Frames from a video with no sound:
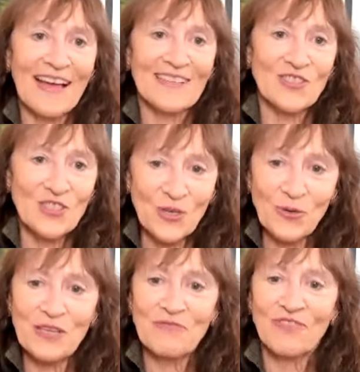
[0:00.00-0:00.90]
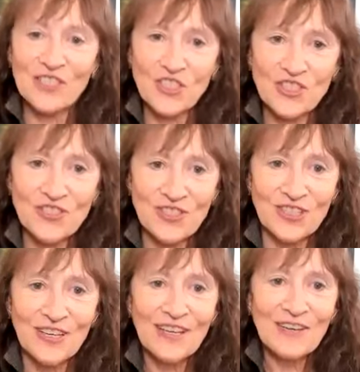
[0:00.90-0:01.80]
And so the inflation,
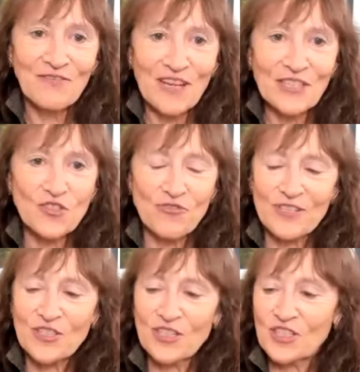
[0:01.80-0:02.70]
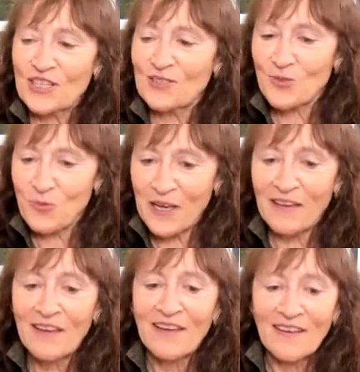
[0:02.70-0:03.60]
inflationary surge
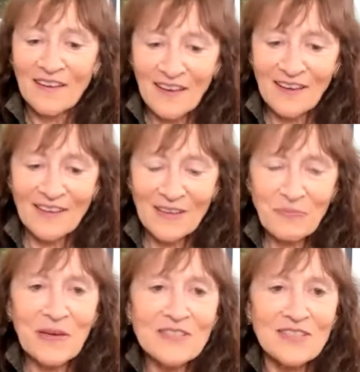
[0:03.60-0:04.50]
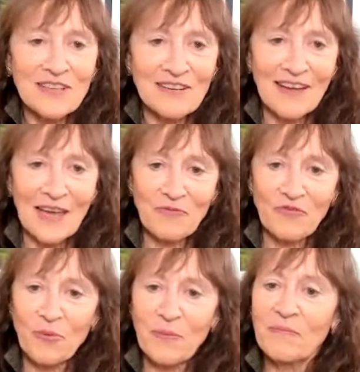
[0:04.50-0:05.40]
elsewhere uh, basically came
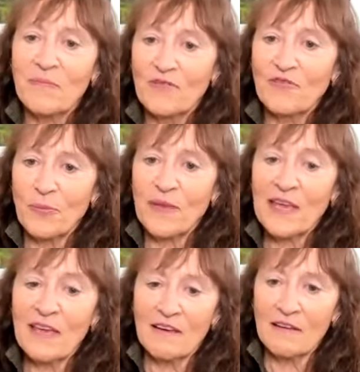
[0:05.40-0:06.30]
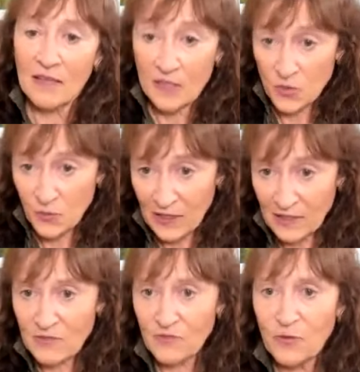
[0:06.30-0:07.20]
from from here as well
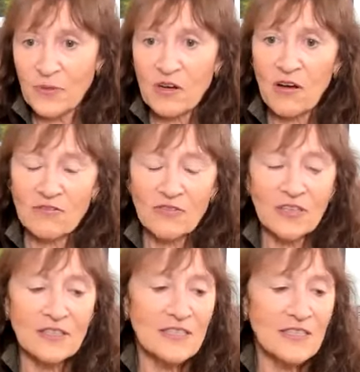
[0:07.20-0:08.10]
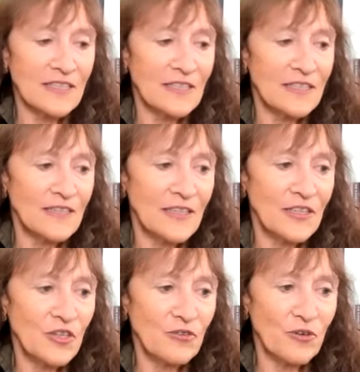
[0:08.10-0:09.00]
as from the conflict in
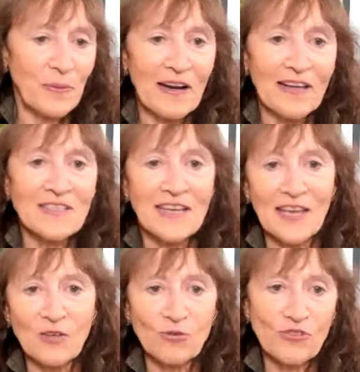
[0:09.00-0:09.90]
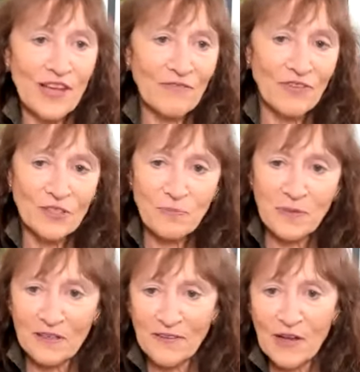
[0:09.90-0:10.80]
in Europe. I'd like to get your take first,
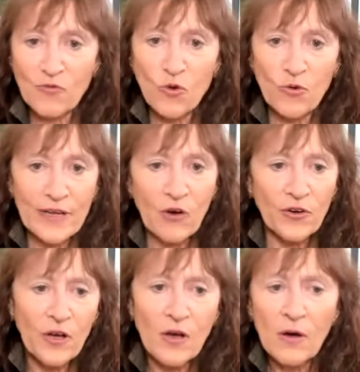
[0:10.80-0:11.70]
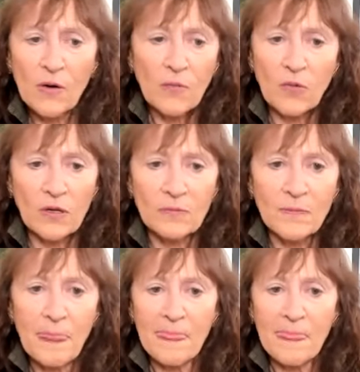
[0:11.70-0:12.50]
Bill, and then Rory on well,